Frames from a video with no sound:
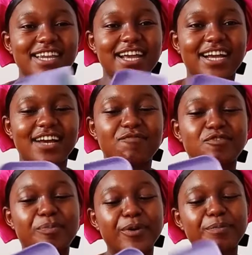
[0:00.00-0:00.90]
like
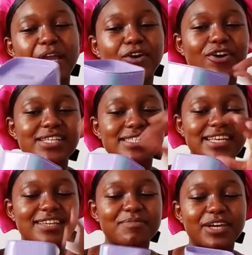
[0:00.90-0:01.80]
to put my coins
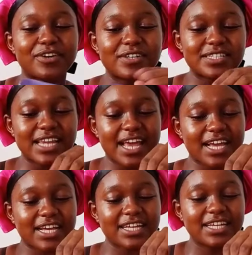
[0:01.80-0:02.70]
in because
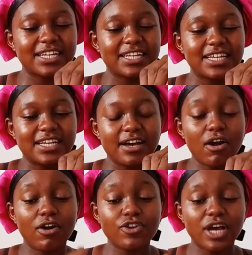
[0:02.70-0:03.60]
like,
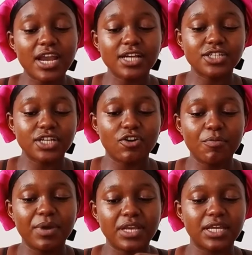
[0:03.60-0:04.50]
oh, you can actually
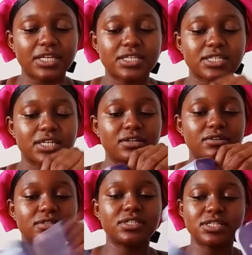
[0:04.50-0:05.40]
open it.
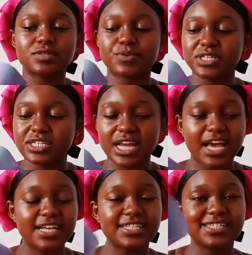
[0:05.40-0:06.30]
Oh, this is pretty
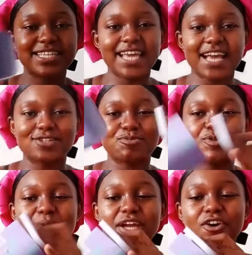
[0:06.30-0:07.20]
nice. Yeah, to
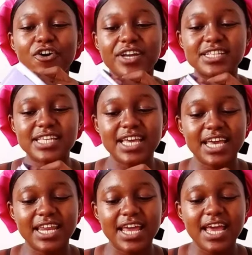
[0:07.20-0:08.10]
put my coins
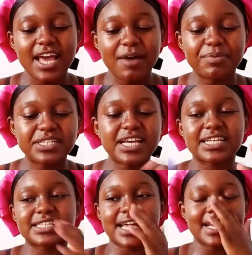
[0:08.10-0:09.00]
in. Pretty
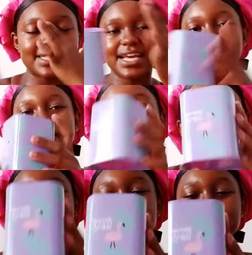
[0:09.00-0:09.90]
excited
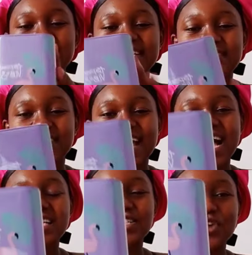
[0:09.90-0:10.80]
about this one. It even
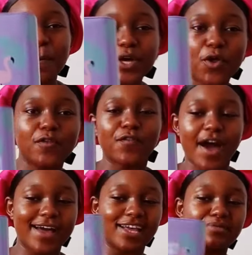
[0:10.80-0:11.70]
has tropical
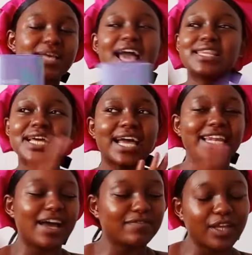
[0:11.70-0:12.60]
vibes. I think I
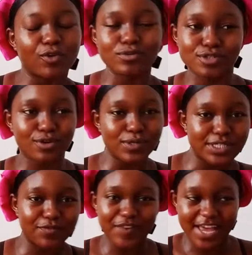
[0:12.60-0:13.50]
love the
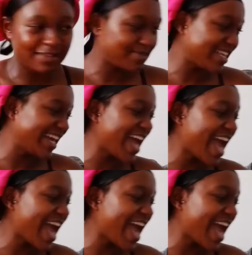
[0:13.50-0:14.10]
coast vibes.